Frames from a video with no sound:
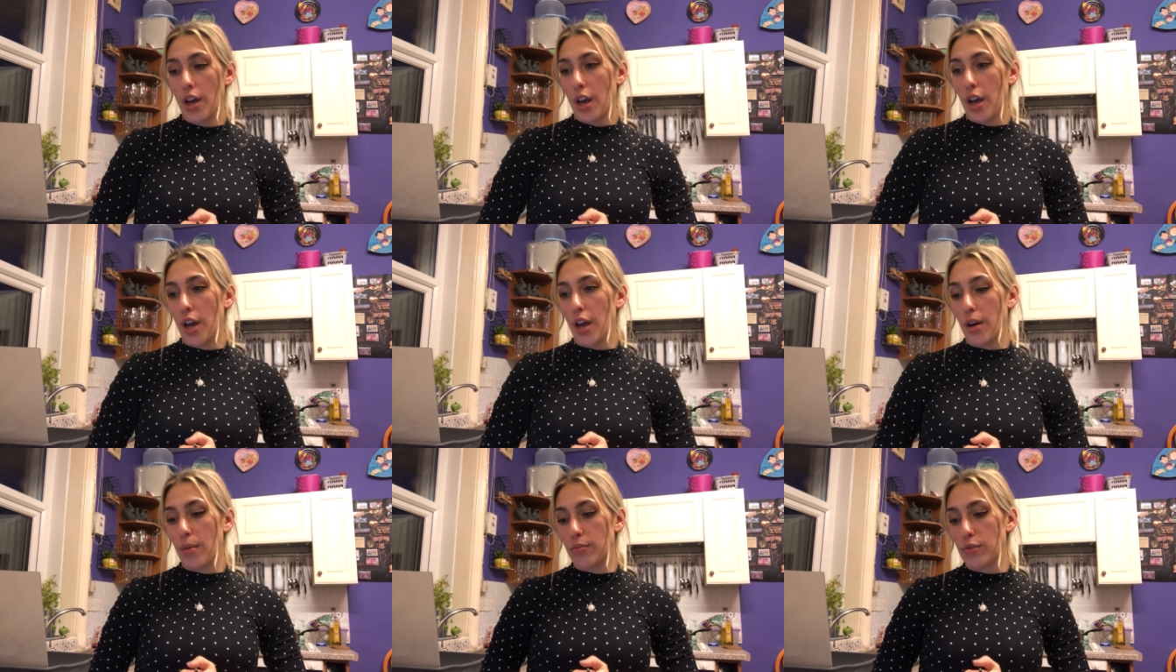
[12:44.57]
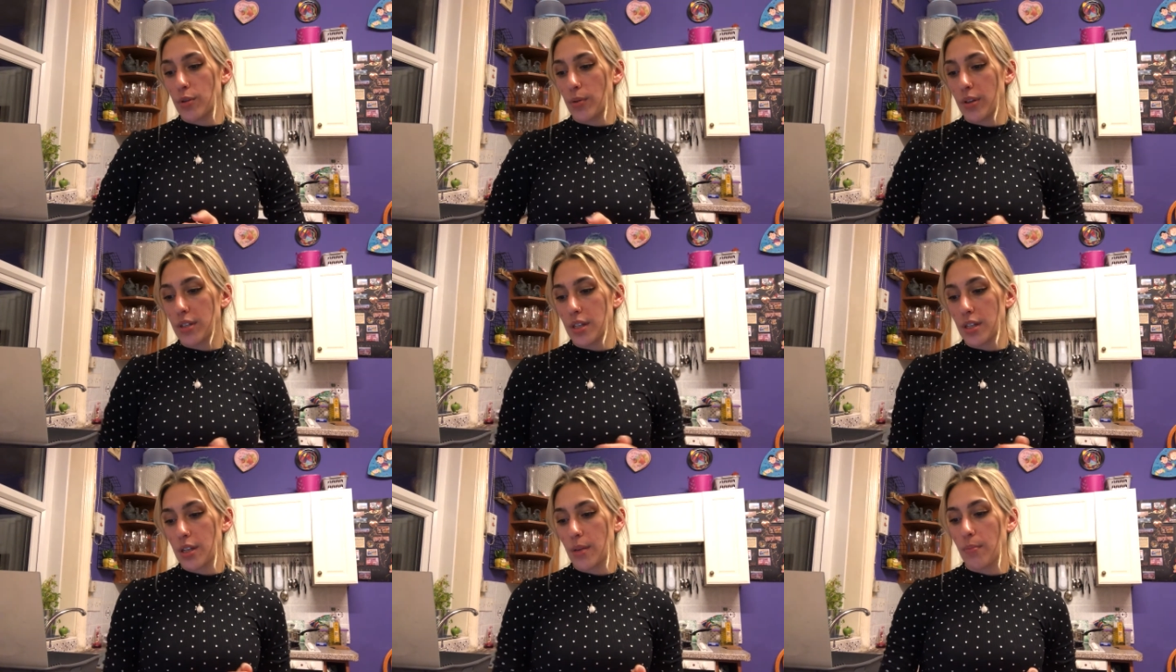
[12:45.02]
So
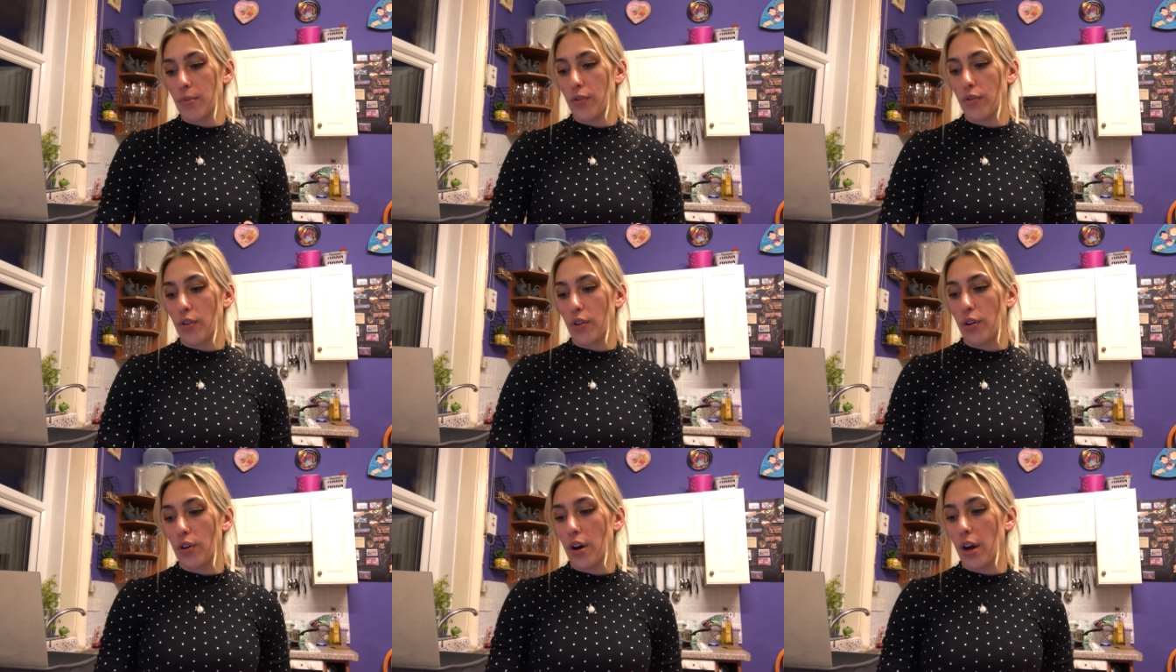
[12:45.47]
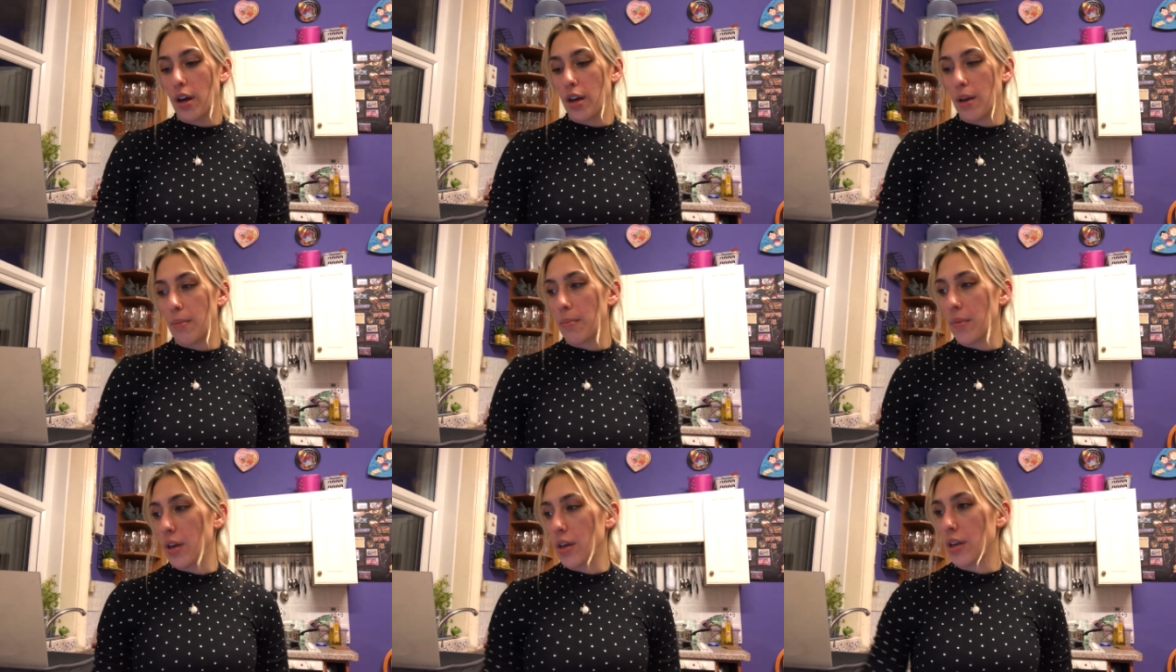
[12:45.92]
as I said before, I
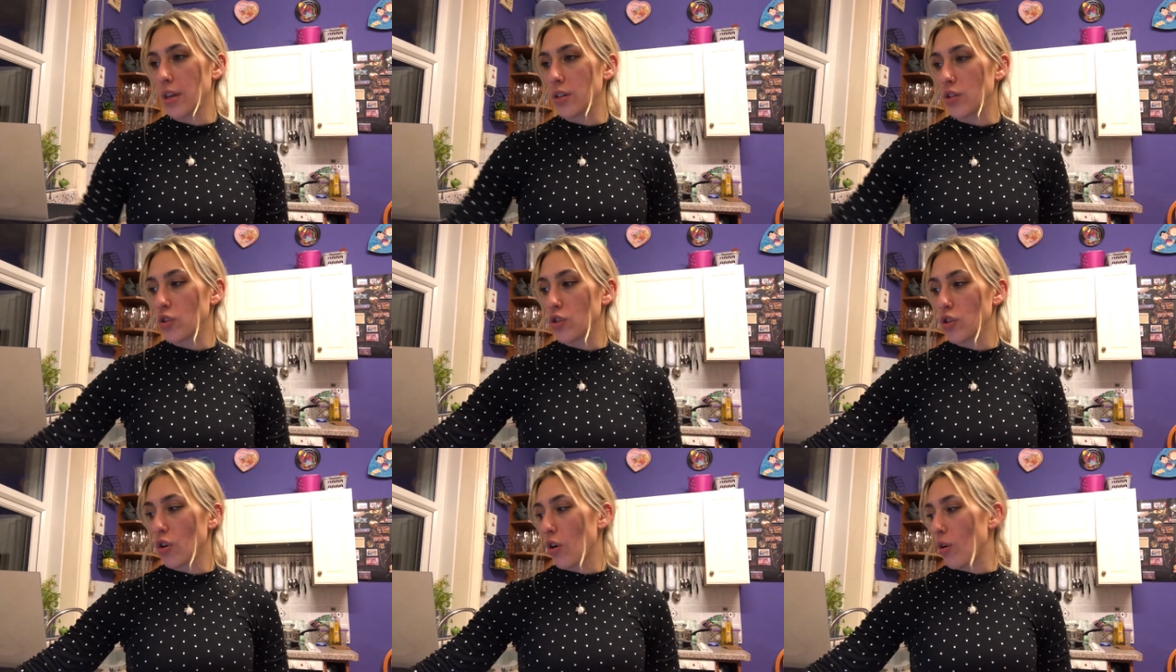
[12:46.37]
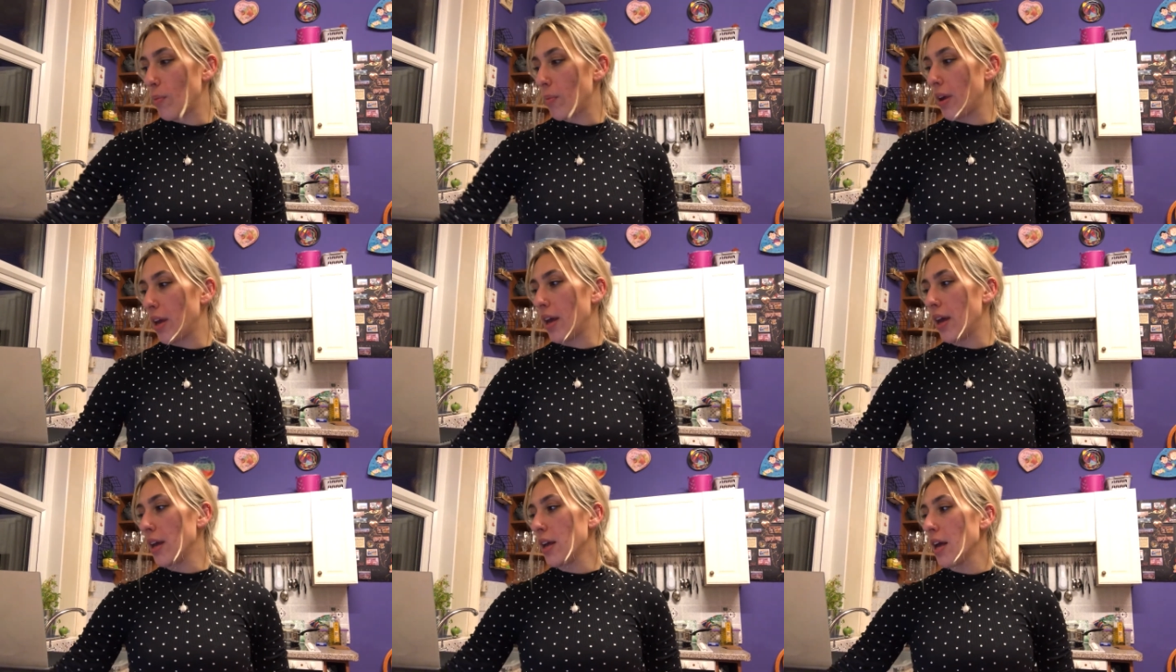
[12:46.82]
am making
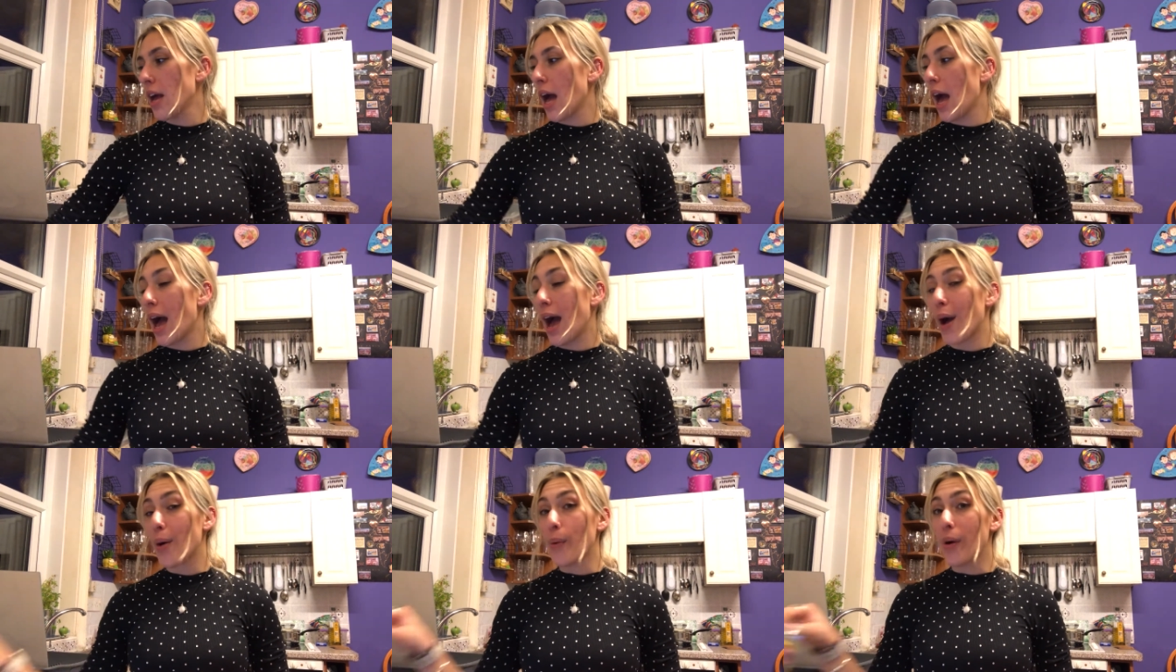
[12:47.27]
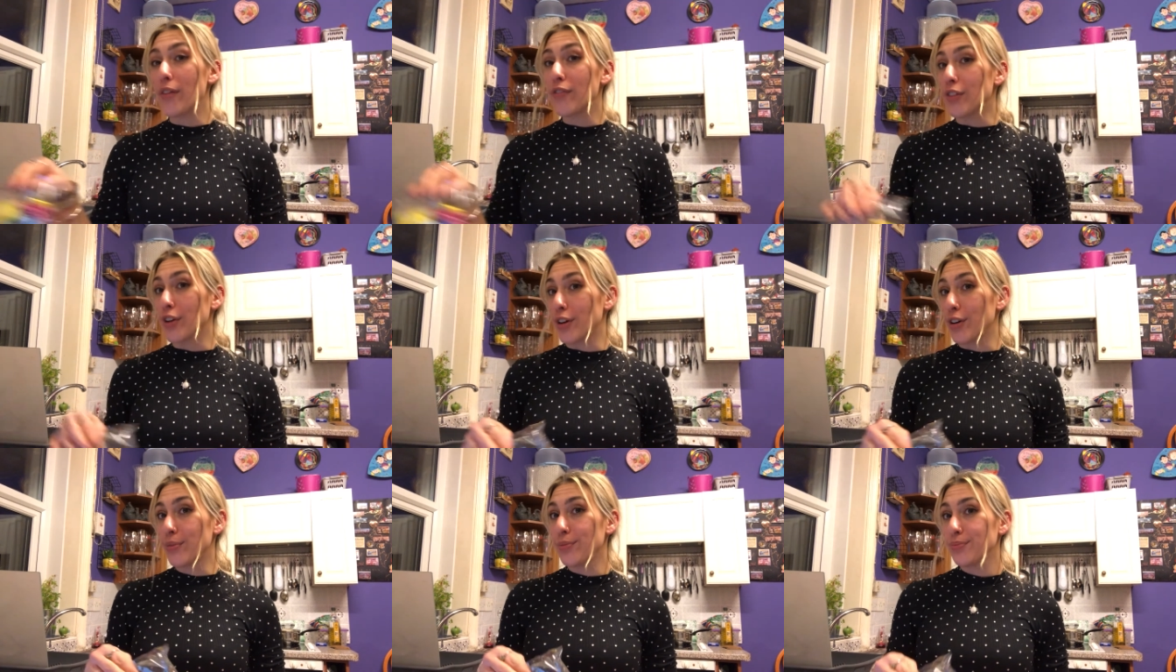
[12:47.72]
sorbet. However,